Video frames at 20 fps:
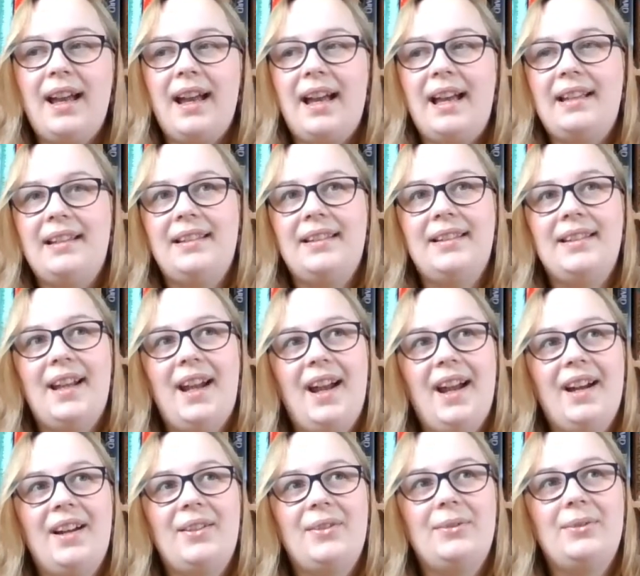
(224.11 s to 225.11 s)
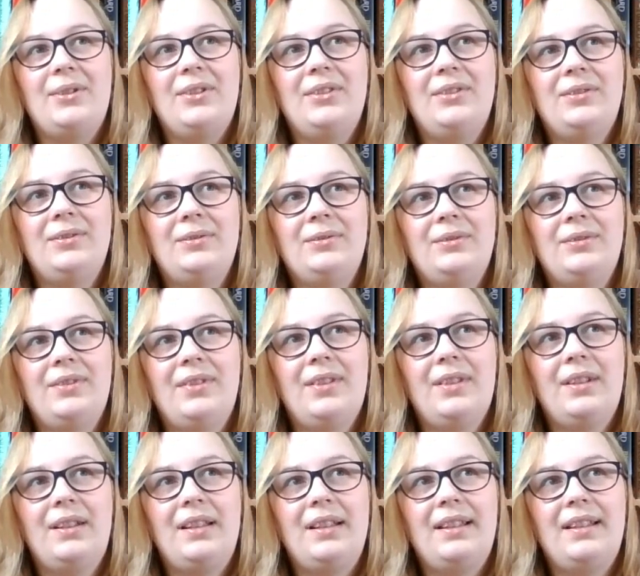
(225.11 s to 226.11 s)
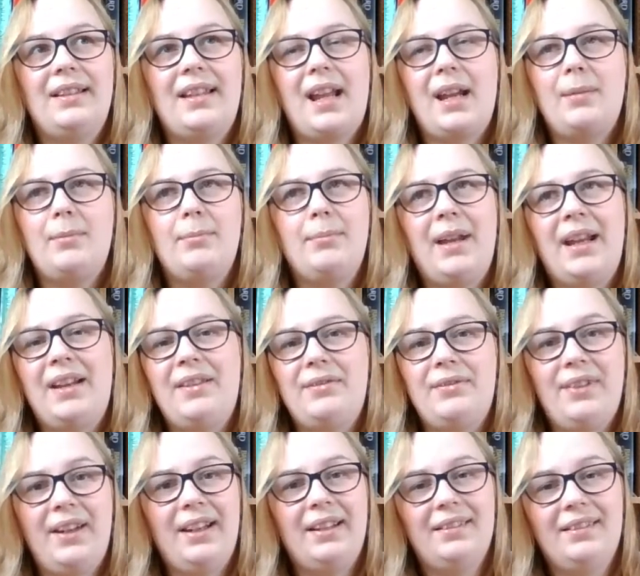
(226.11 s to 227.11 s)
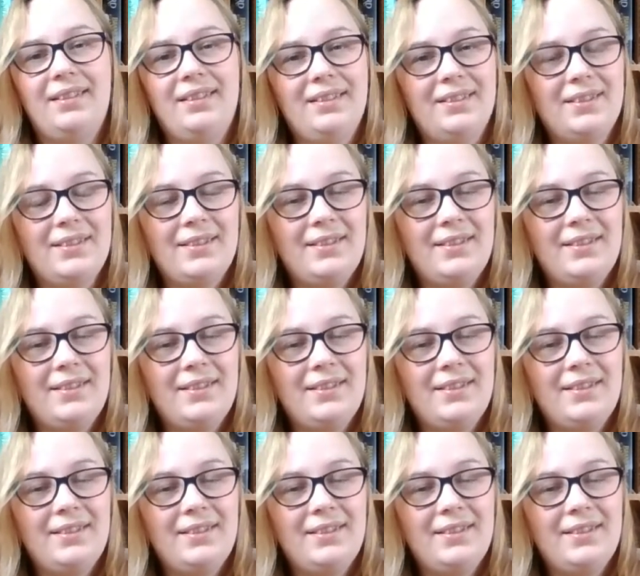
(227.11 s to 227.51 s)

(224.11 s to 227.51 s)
and how they may feel.